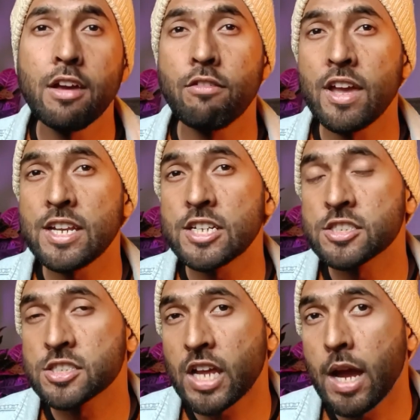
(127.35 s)
When
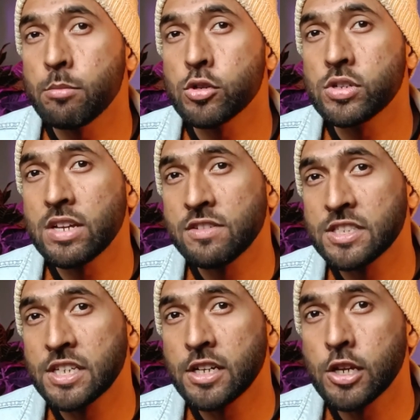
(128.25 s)
it's time to
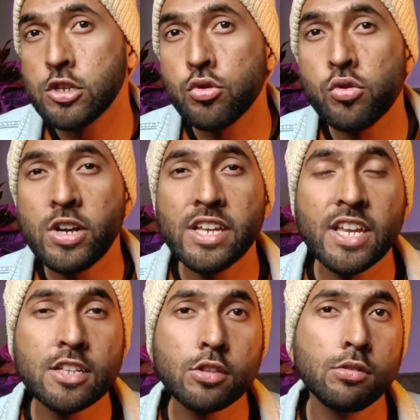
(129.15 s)
revisit, you
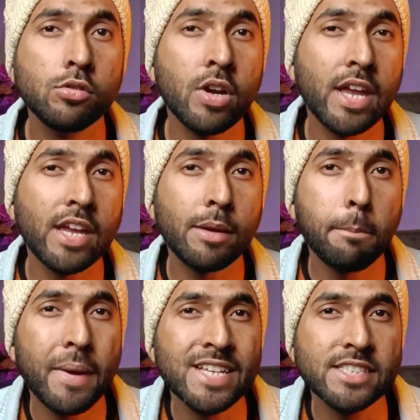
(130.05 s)
digging through a
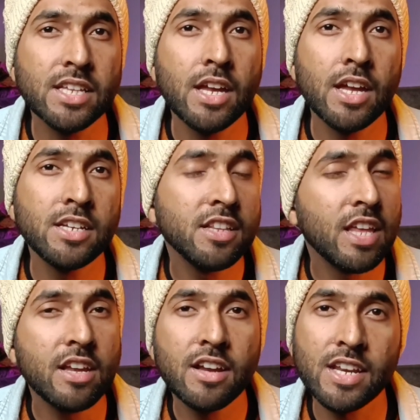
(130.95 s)
mess.
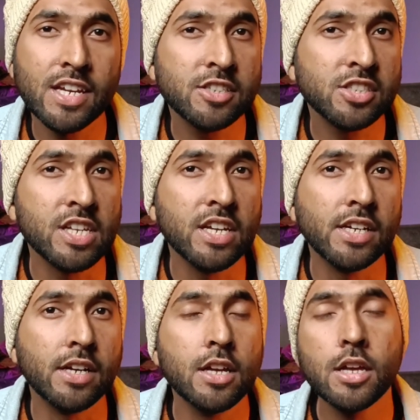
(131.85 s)
Nothing connects here.